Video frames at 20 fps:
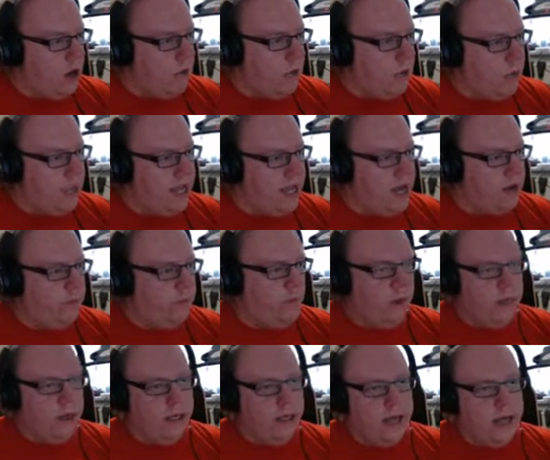We had
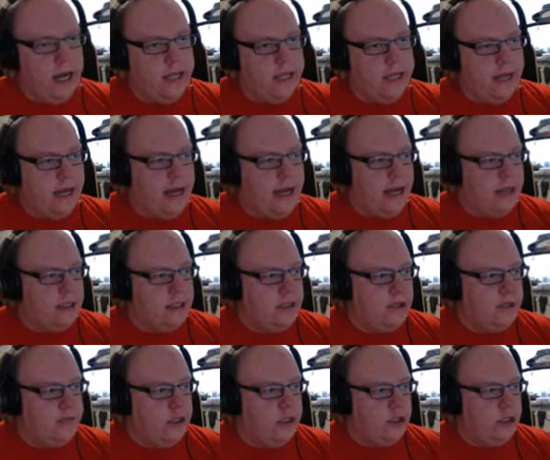one guy that asked
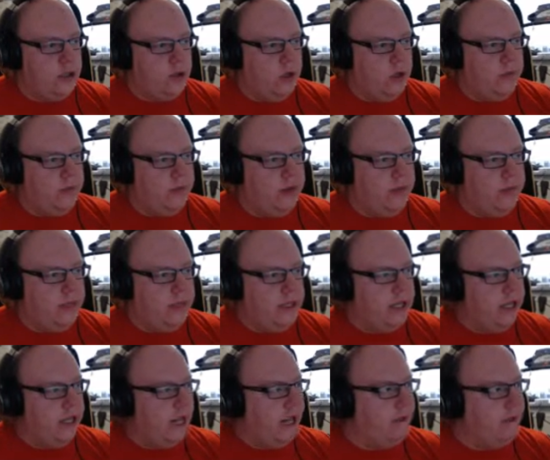if they could join, but they
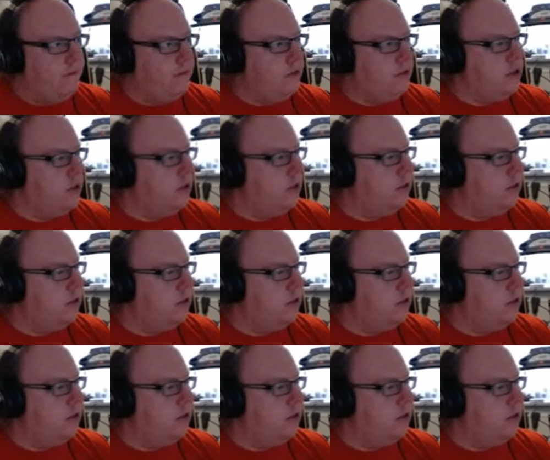left.